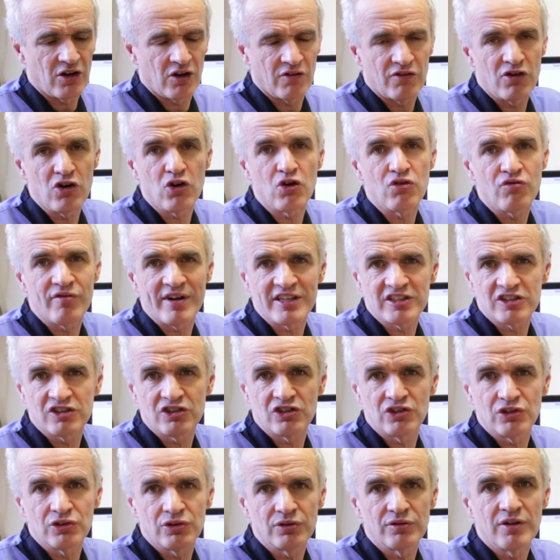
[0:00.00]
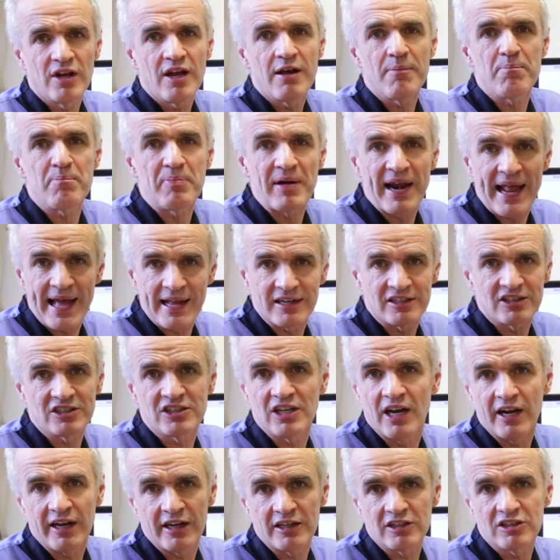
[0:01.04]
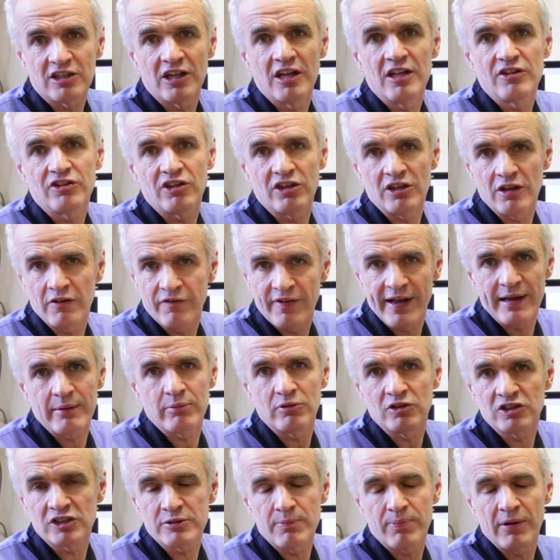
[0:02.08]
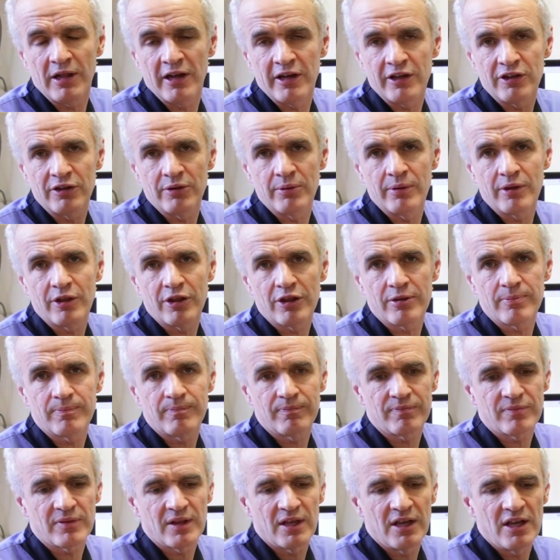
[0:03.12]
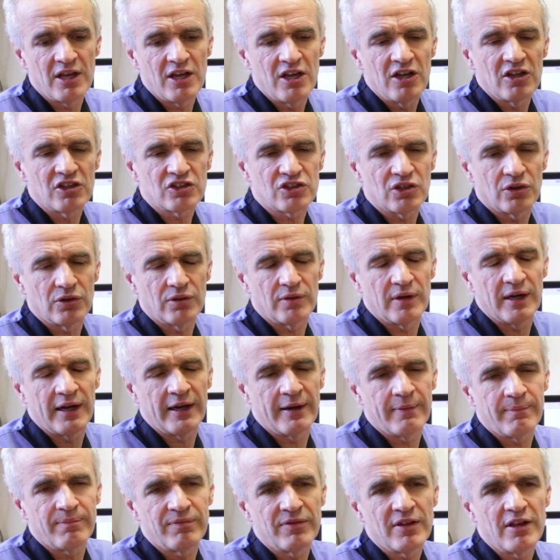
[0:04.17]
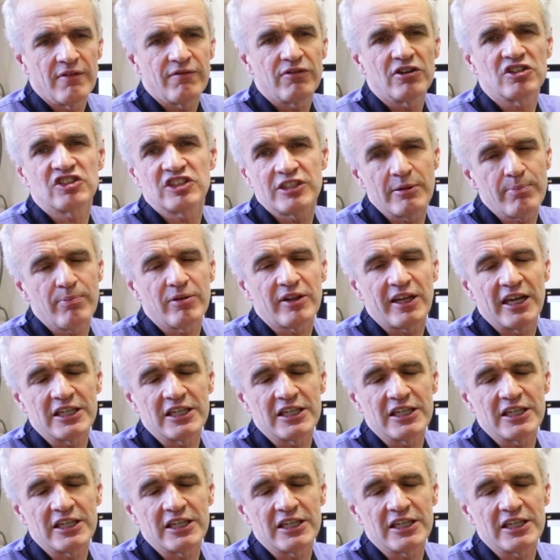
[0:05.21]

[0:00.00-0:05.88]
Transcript: low residue, bland diet that your vet will supply you with. So for a simple